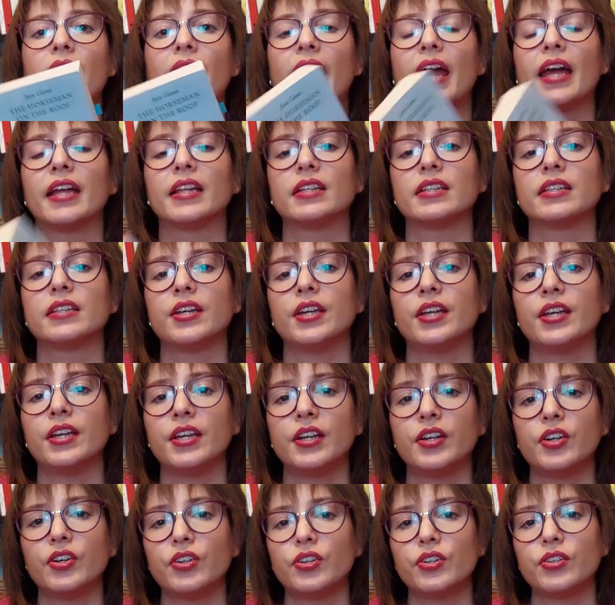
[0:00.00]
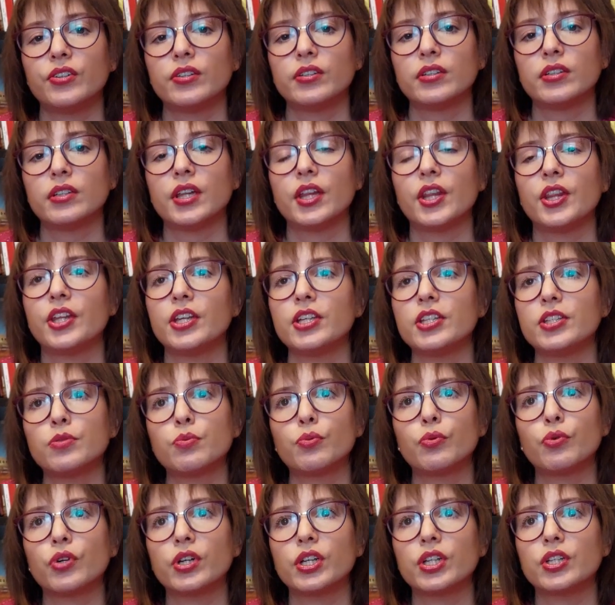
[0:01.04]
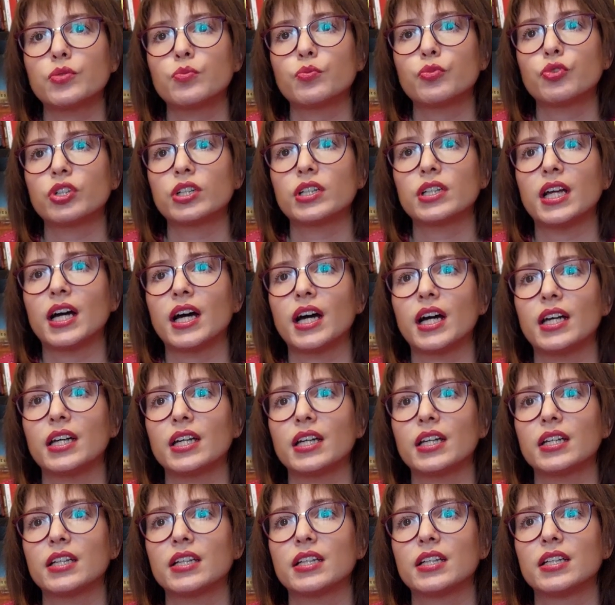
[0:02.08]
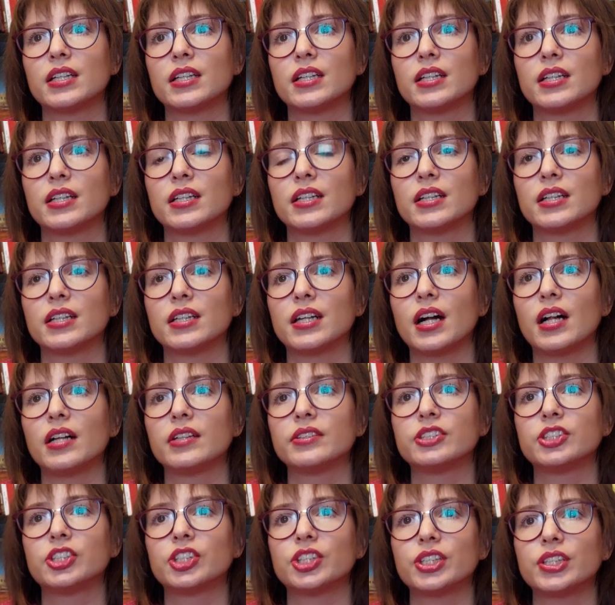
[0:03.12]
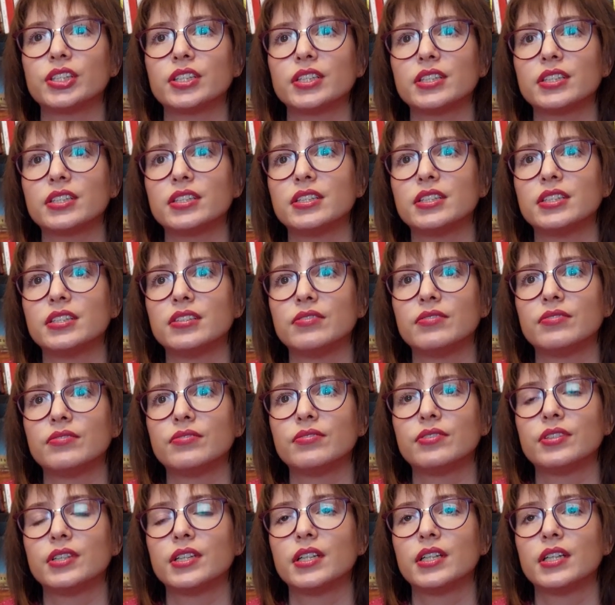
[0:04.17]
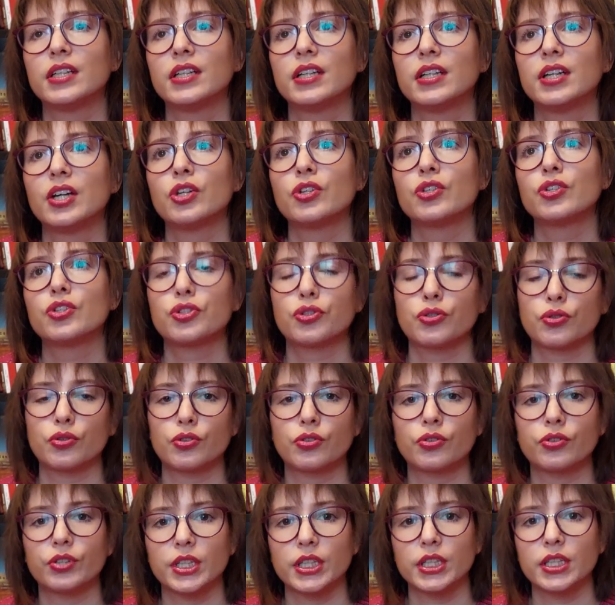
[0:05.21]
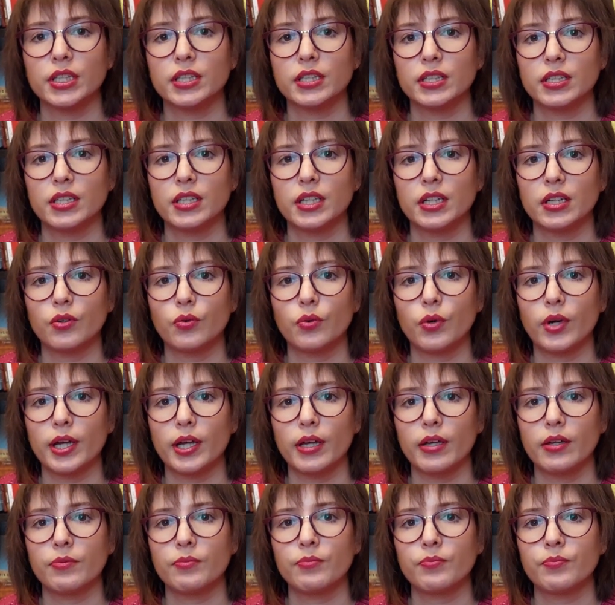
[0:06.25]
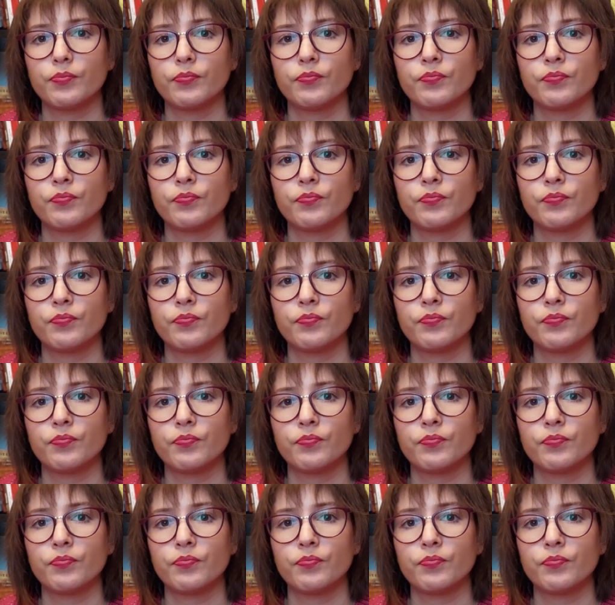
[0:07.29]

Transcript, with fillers: and here this book is more like an alternative story in a way